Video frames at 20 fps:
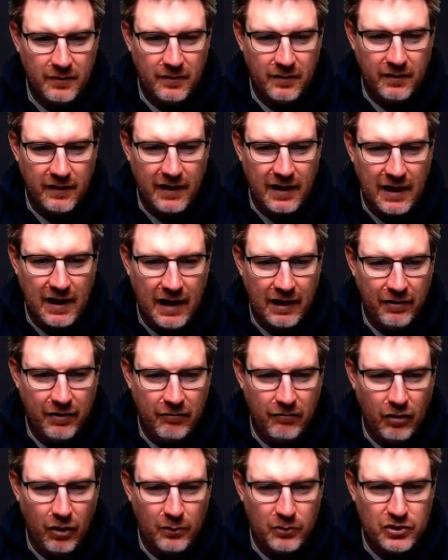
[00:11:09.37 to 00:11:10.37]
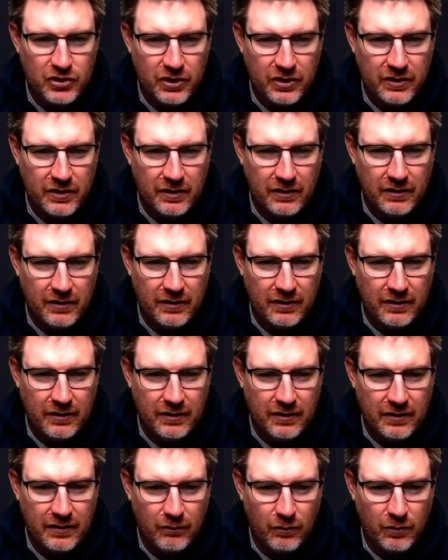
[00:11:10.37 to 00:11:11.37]
The other option
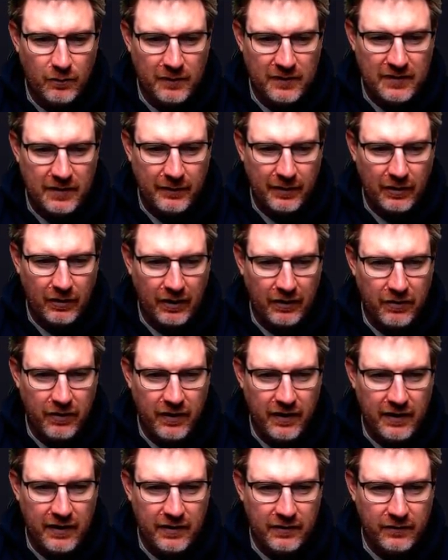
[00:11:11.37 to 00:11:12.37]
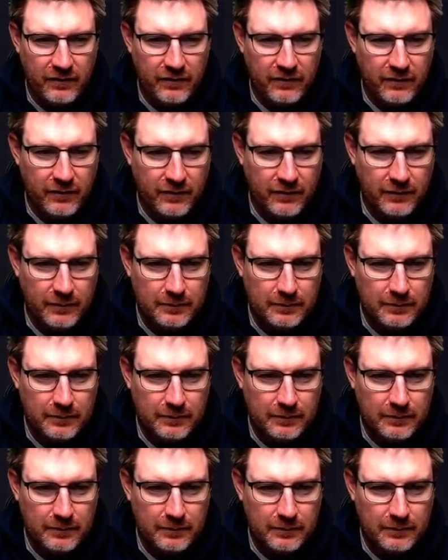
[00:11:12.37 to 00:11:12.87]
would be something like this.